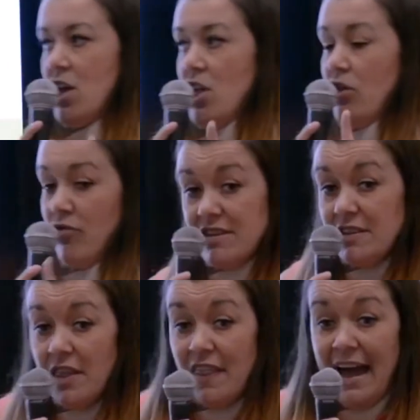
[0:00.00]
The
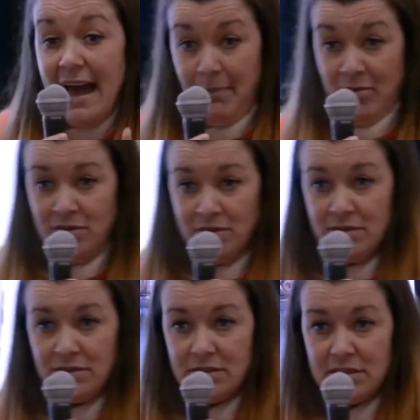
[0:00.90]
reason that that
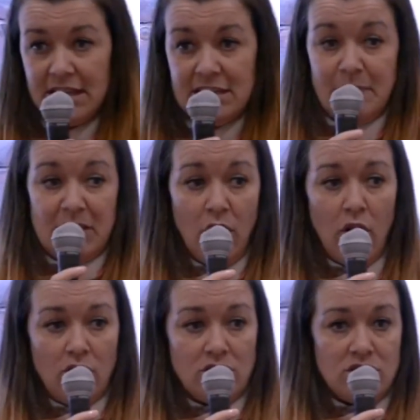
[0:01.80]
happens is
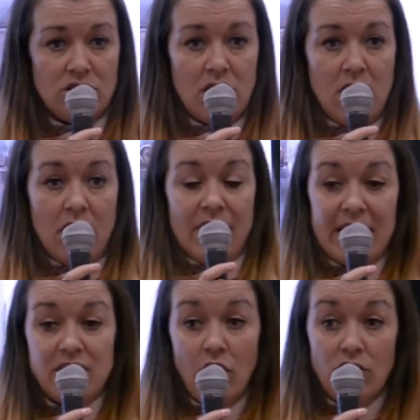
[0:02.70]
because
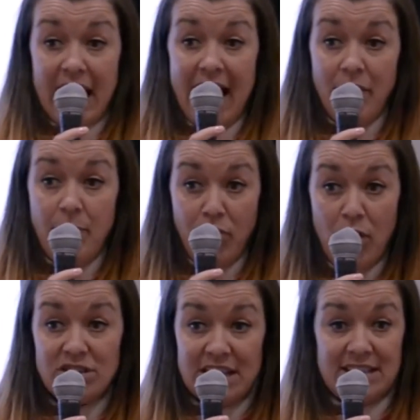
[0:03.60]
they haven't
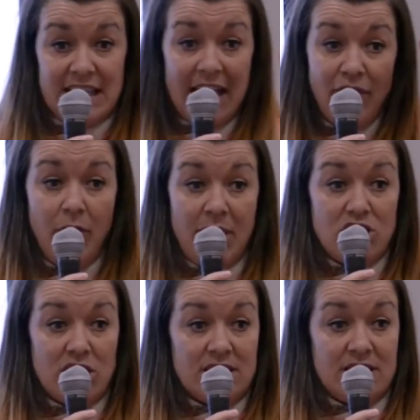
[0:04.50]
processed that
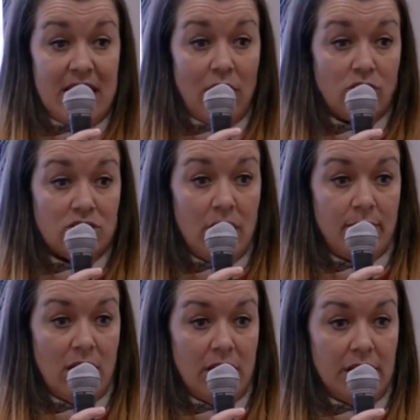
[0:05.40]
information into their long-term
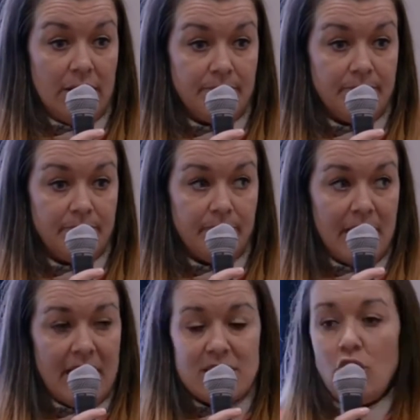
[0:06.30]
learning.
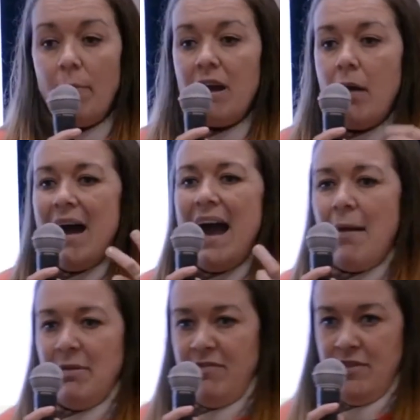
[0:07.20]
It's not become a
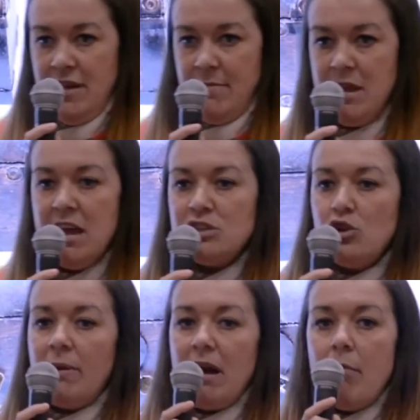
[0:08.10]
habit for them. It's
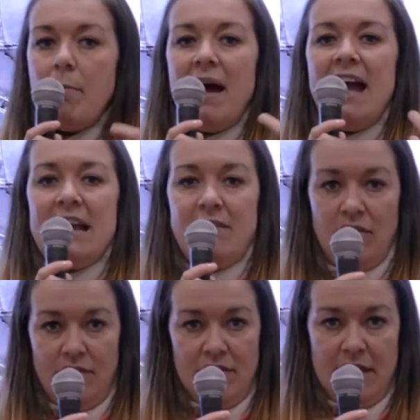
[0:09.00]
not become a
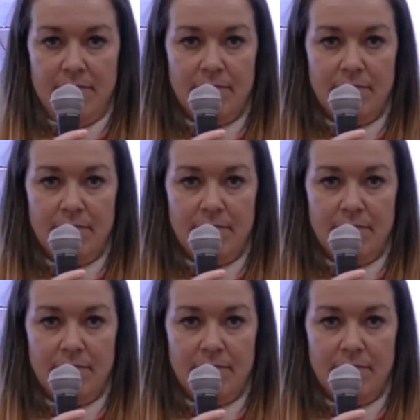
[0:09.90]
behavior for them.